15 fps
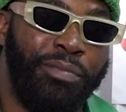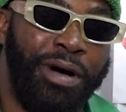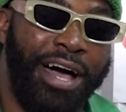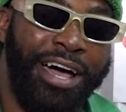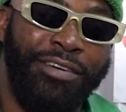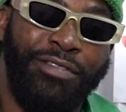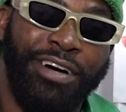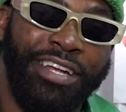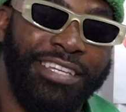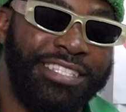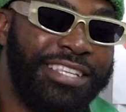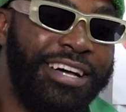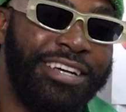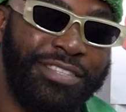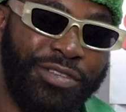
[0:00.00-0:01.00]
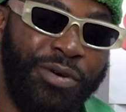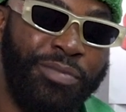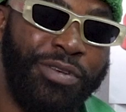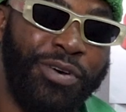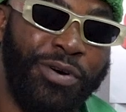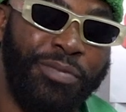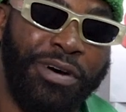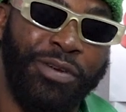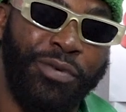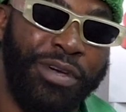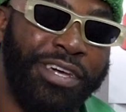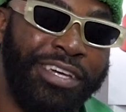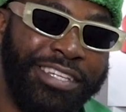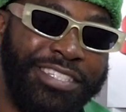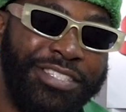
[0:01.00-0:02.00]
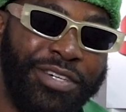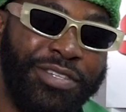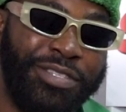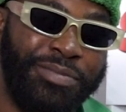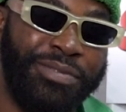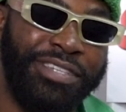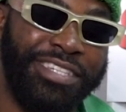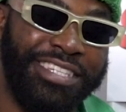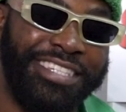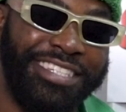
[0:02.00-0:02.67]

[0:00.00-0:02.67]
have other songs coming out, man, where, trust me.